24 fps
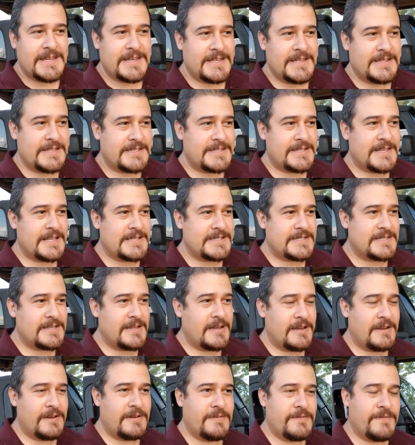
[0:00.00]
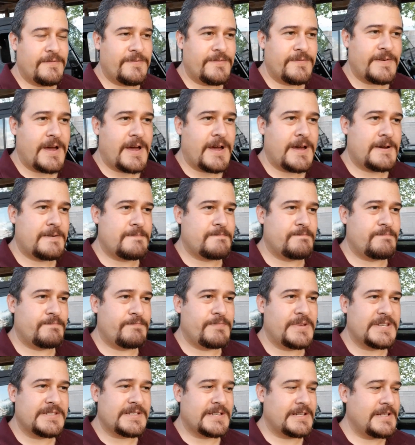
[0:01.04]
in the sense of um,
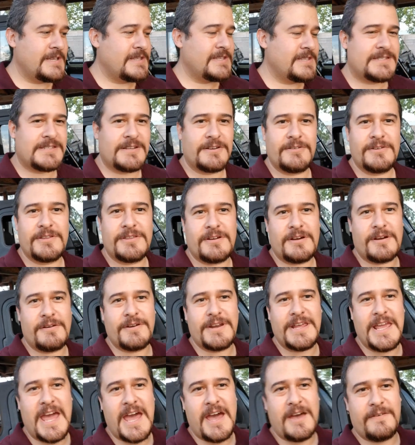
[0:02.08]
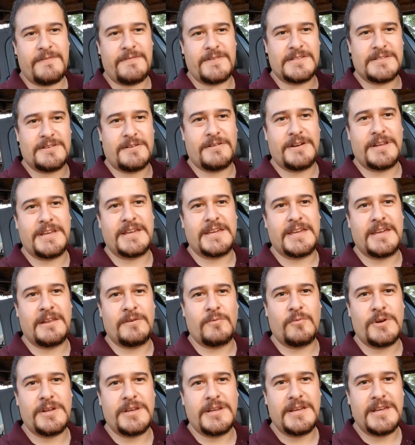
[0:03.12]
basically the stereo that I already have is already a
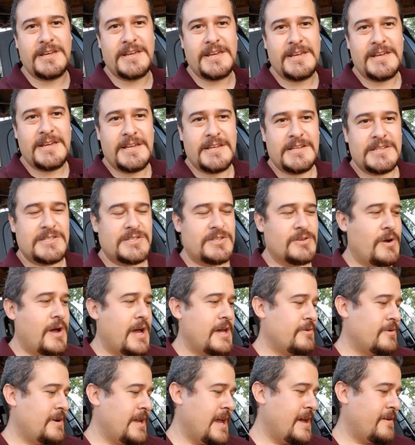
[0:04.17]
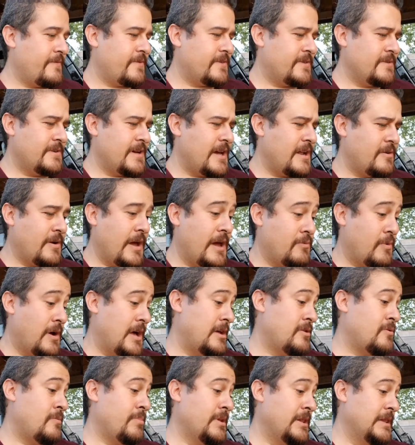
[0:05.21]
Kenwood. So I don't have to, I don't, I
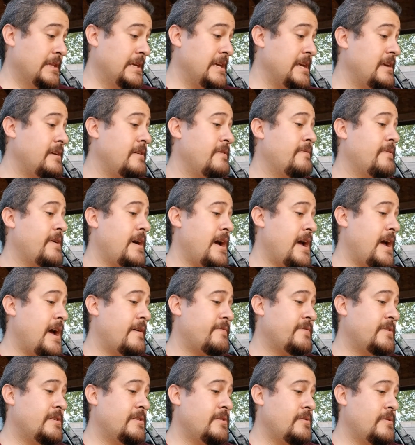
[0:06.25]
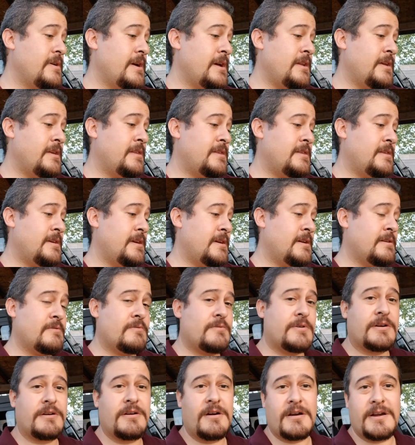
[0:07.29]
don't believe I have to do anything
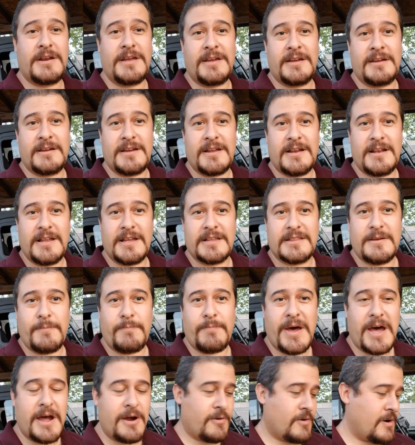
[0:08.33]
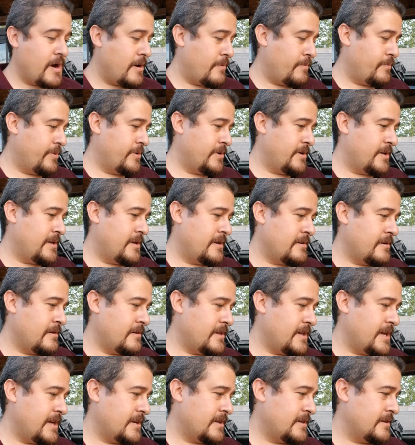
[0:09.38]
regarding kind of like the power output and all
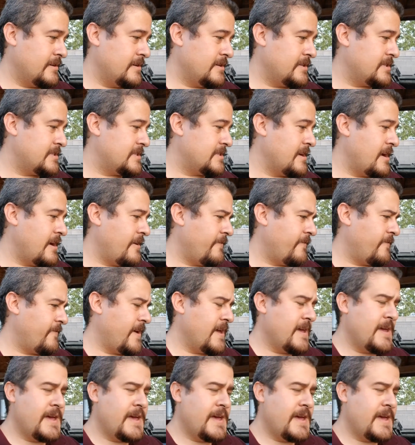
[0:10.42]
that good stuff.